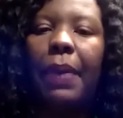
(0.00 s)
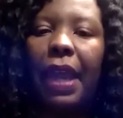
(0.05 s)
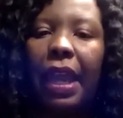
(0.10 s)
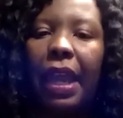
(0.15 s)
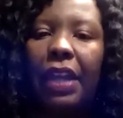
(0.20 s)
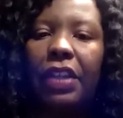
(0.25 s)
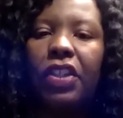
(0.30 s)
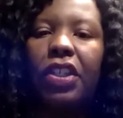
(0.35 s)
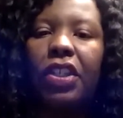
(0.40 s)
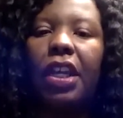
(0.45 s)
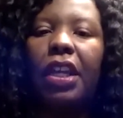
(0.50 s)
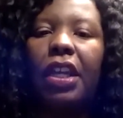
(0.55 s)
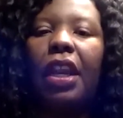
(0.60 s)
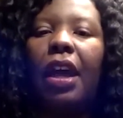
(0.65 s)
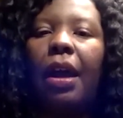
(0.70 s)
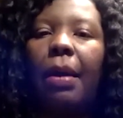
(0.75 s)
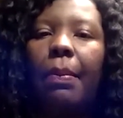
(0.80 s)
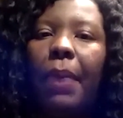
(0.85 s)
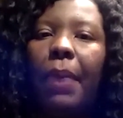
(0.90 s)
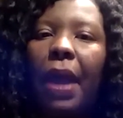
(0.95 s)
passion
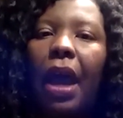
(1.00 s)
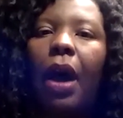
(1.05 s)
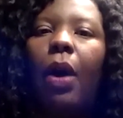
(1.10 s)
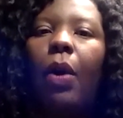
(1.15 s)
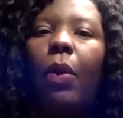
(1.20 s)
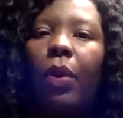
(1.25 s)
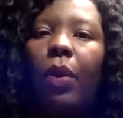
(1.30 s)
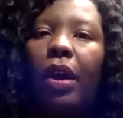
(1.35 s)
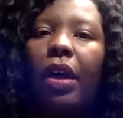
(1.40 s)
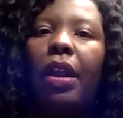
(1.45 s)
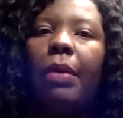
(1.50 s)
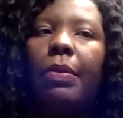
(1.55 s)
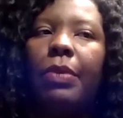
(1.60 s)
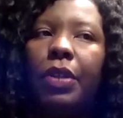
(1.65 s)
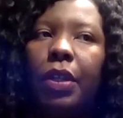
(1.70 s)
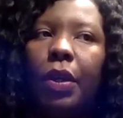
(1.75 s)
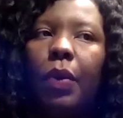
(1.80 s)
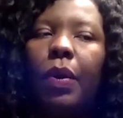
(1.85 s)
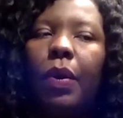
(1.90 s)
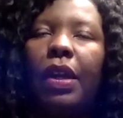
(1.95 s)
about what I'm
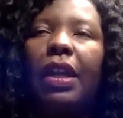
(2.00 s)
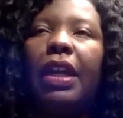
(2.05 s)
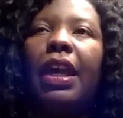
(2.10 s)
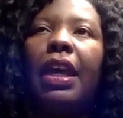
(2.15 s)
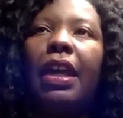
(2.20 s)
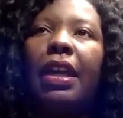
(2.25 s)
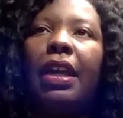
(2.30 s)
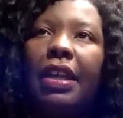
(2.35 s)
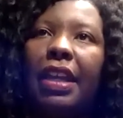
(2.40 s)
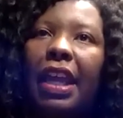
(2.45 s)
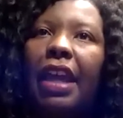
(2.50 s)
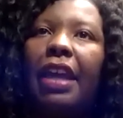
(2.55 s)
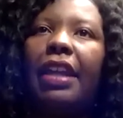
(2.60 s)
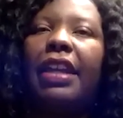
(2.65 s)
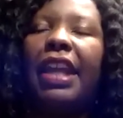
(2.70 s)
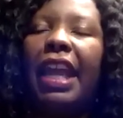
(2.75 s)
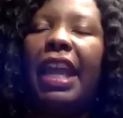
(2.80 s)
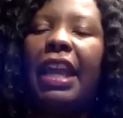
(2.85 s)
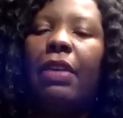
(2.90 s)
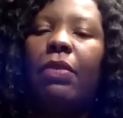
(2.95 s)
doing, that
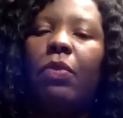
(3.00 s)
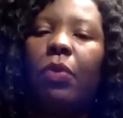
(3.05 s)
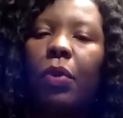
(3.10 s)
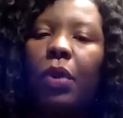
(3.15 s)
they uh-huh.